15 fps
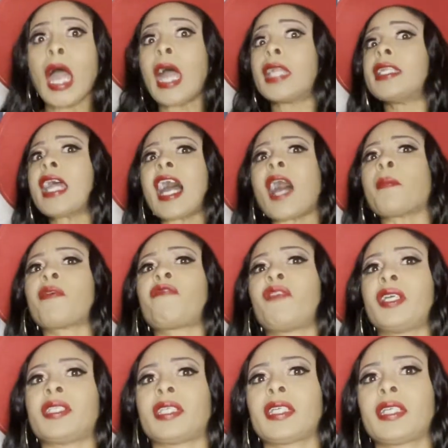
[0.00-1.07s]
Now I'm
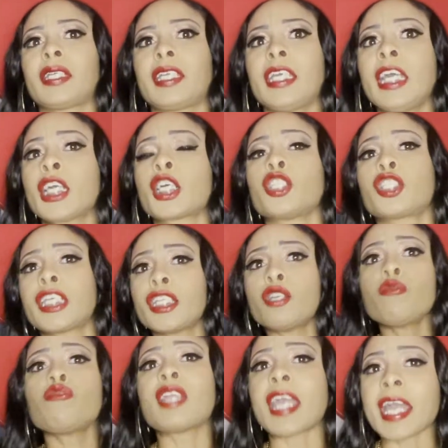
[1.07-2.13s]
offended. Because didn't
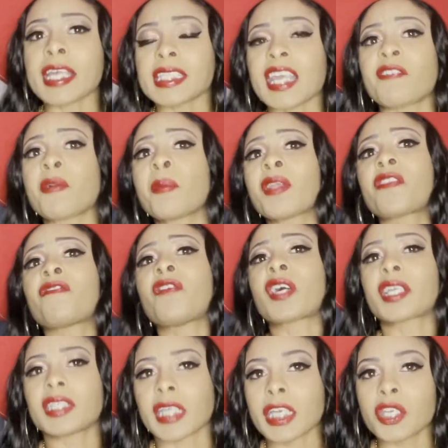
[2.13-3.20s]
you dance every
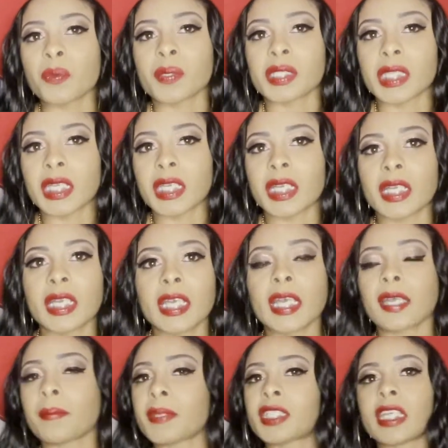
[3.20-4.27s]
motherfucking day you was here?
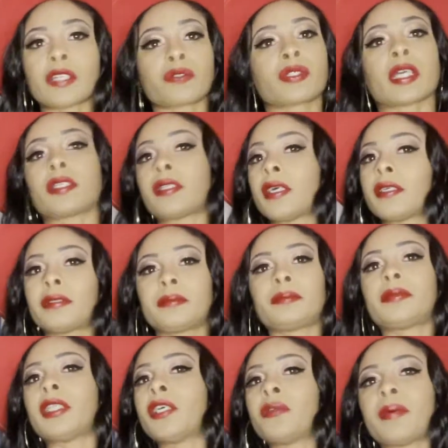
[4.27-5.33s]
And Miss Natural's like, nope,
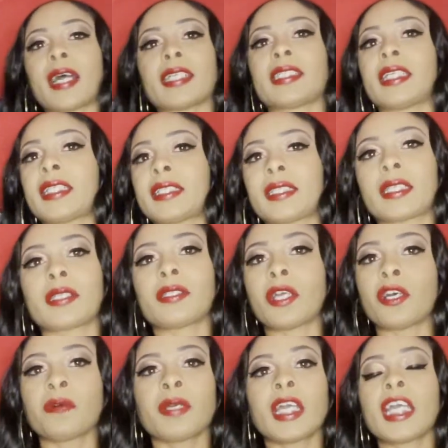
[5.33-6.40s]
I didn't.
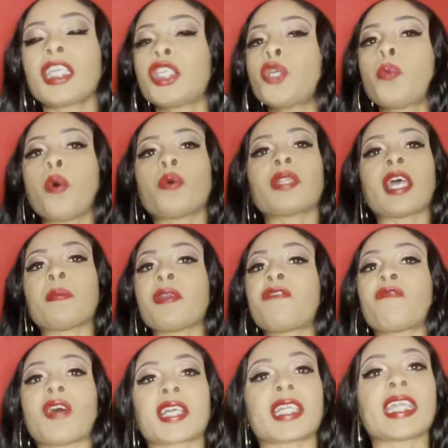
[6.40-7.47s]
Nope, you won't let me
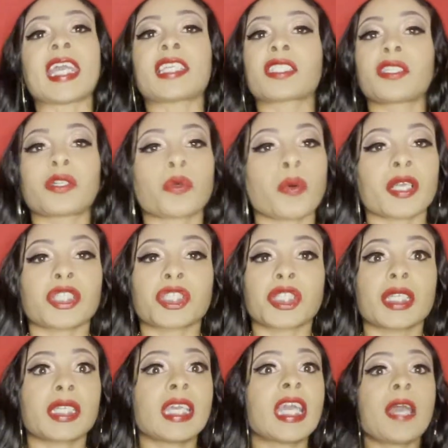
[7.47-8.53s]
fucking answer the
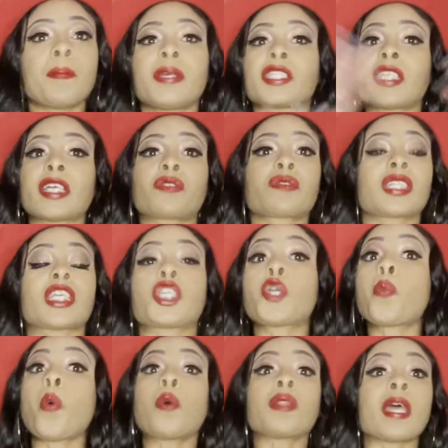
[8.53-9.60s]
question. Miss Natural's like, you
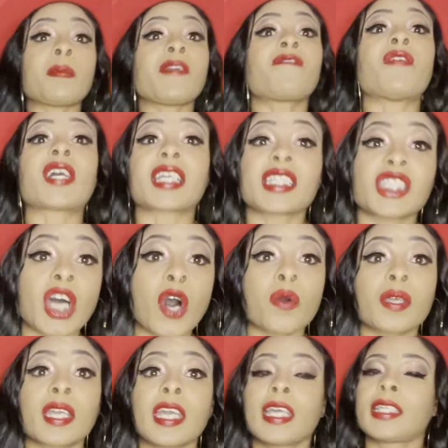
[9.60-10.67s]
won't let me fucking
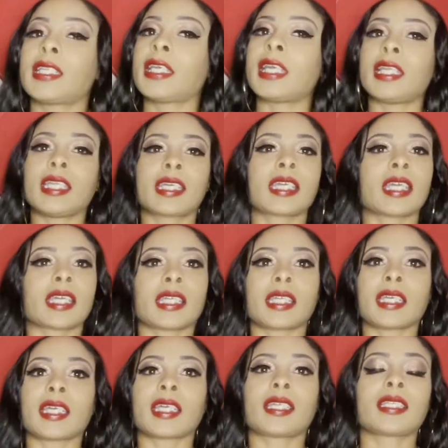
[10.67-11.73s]
talk. The Henny kicking
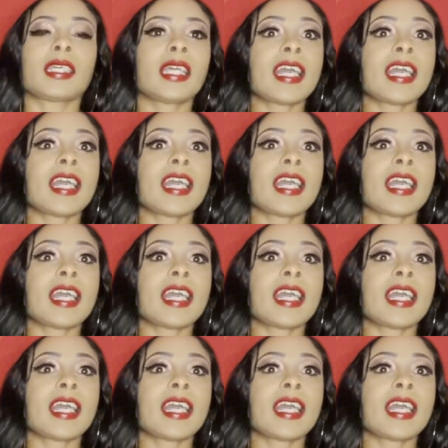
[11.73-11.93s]
in.